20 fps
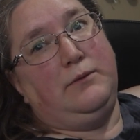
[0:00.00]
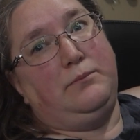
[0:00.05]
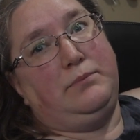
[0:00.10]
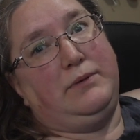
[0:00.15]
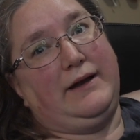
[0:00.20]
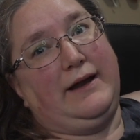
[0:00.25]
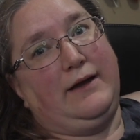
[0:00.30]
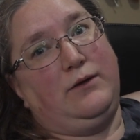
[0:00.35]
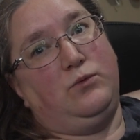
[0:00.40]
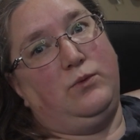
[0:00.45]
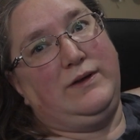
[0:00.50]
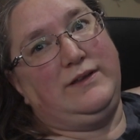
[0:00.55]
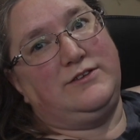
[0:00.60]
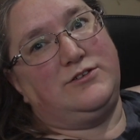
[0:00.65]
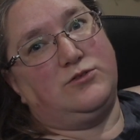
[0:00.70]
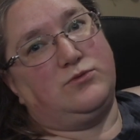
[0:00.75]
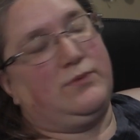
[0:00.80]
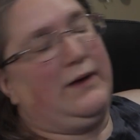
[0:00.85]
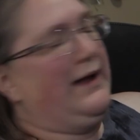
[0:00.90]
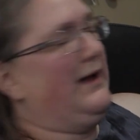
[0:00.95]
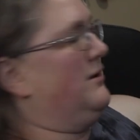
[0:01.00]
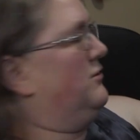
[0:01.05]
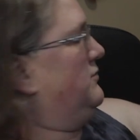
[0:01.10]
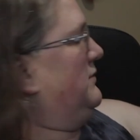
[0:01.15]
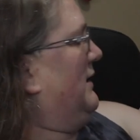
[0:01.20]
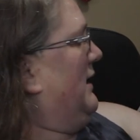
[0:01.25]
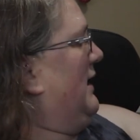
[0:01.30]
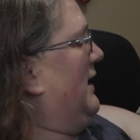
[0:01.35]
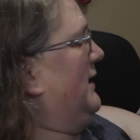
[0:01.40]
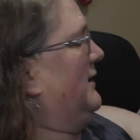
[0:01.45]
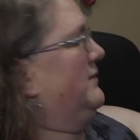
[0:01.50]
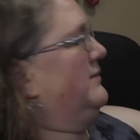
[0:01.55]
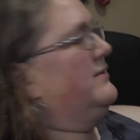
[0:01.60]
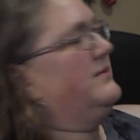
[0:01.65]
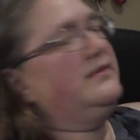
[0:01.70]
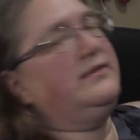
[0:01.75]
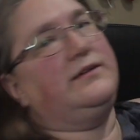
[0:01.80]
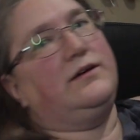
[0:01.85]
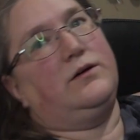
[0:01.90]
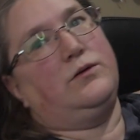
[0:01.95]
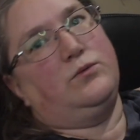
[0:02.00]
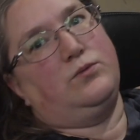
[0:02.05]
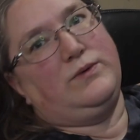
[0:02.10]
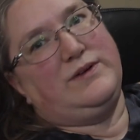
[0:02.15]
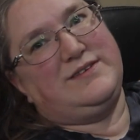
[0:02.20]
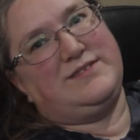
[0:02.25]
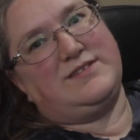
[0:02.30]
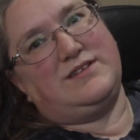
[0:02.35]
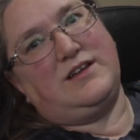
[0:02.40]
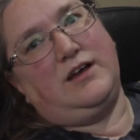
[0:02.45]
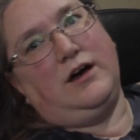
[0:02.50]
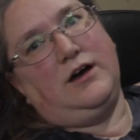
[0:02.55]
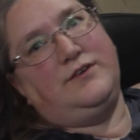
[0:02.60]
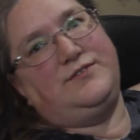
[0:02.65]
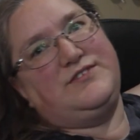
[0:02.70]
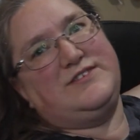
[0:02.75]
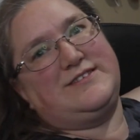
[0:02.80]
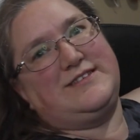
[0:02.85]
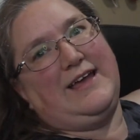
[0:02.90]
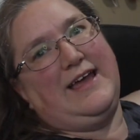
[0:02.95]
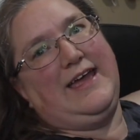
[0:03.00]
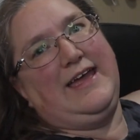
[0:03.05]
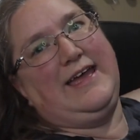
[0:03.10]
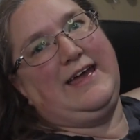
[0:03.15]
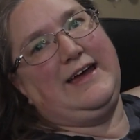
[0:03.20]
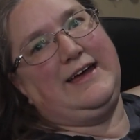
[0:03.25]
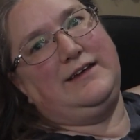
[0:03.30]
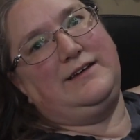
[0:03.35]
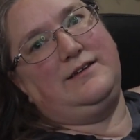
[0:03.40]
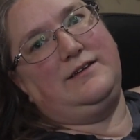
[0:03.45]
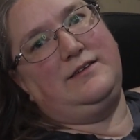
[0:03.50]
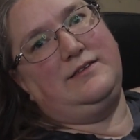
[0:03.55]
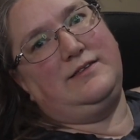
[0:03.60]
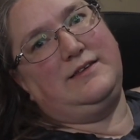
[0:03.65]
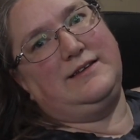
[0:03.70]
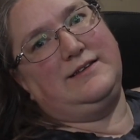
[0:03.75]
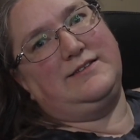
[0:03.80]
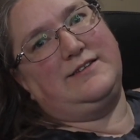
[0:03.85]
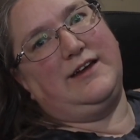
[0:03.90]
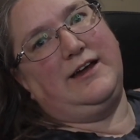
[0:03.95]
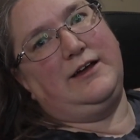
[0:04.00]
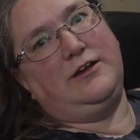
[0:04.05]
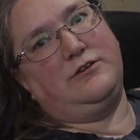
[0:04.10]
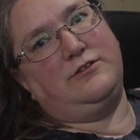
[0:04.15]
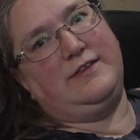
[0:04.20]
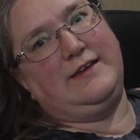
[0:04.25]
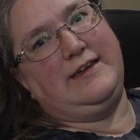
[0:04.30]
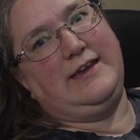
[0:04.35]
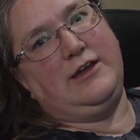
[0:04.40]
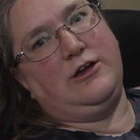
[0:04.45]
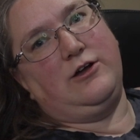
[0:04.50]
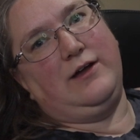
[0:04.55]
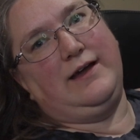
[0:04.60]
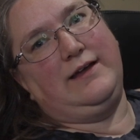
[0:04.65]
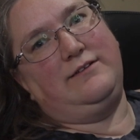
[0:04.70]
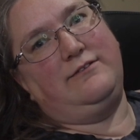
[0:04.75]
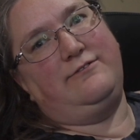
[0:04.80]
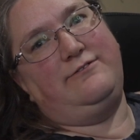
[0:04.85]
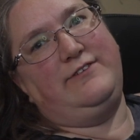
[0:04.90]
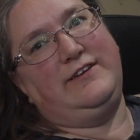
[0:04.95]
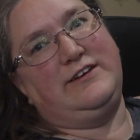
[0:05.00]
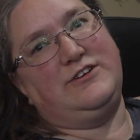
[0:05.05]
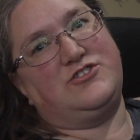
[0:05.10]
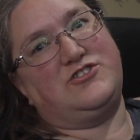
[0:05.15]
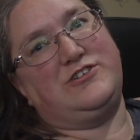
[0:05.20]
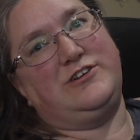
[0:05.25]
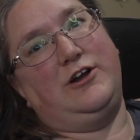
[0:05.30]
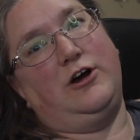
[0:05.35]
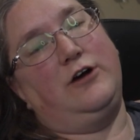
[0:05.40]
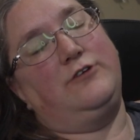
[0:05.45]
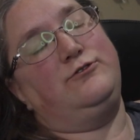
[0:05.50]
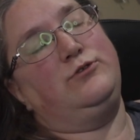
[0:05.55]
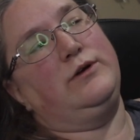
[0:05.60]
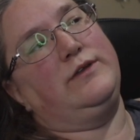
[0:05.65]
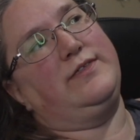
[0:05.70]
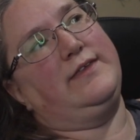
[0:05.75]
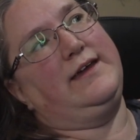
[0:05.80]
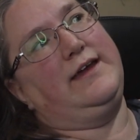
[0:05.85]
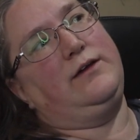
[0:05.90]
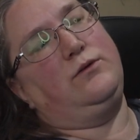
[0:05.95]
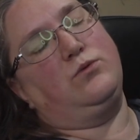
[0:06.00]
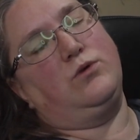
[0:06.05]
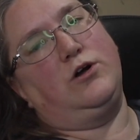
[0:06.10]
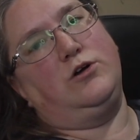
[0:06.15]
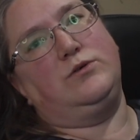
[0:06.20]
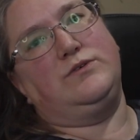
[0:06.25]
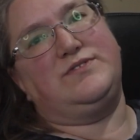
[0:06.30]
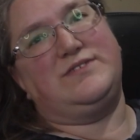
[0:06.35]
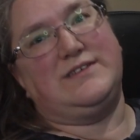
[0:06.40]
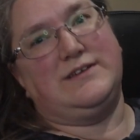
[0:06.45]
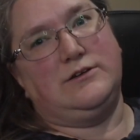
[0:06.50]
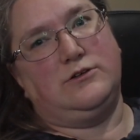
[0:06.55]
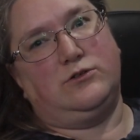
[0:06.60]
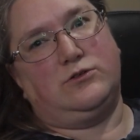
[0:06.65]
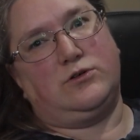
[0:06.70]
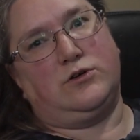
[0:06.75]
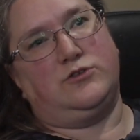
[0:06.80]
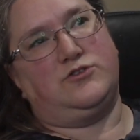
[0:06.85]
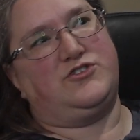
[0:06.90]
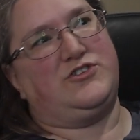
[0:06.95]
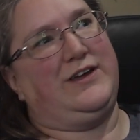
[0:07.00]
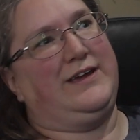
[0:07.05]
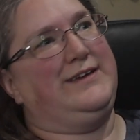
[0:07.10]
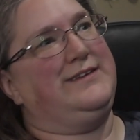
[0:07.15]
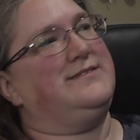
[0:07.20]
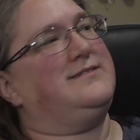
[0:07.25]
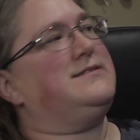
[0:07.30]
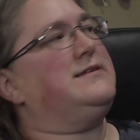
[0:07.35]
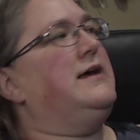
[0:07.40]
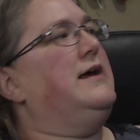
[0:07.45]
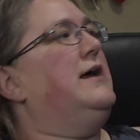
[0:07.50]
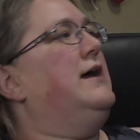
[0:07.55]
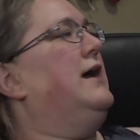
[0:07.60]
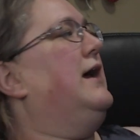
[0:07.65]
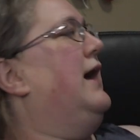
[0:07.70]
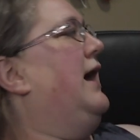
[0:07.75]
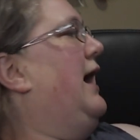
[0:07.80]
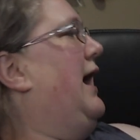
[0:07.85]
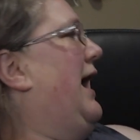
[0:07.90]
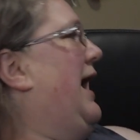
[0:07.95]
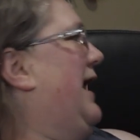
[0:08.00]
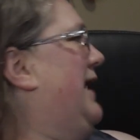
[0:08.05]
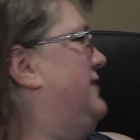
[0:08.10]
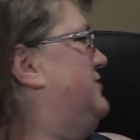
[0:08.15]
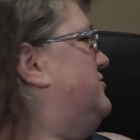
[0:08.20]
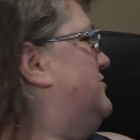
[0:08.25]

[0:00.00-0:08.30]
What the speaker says: but I went around on the wrist cuffs and the entire thing here and finished it off with a row of single crochets. I